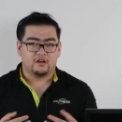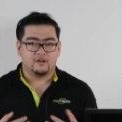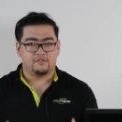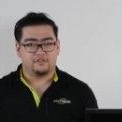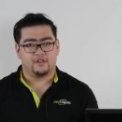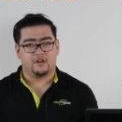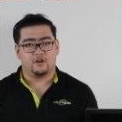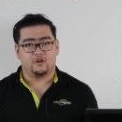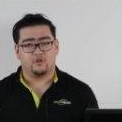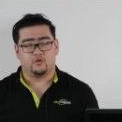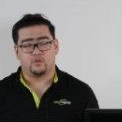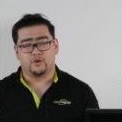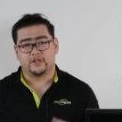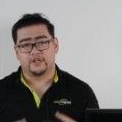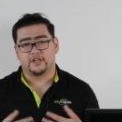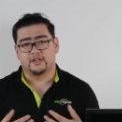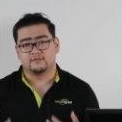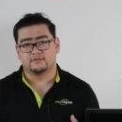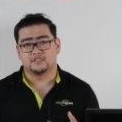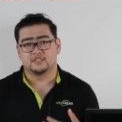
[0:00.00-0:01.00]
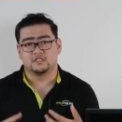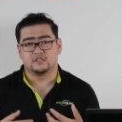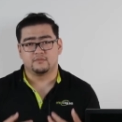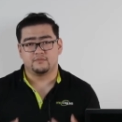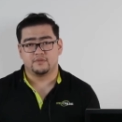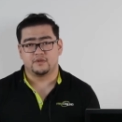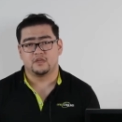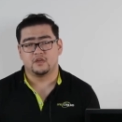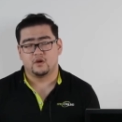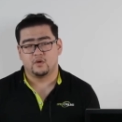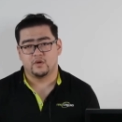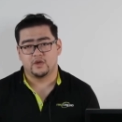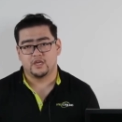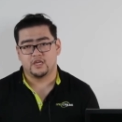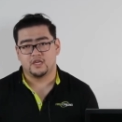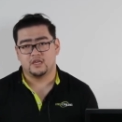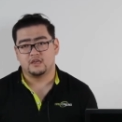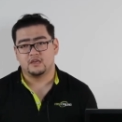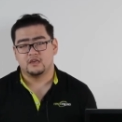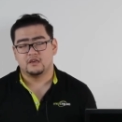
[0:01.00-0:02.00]
Although, when it comes to the
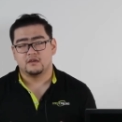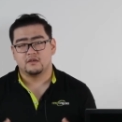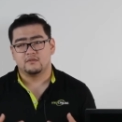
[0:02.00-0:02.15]
PoE,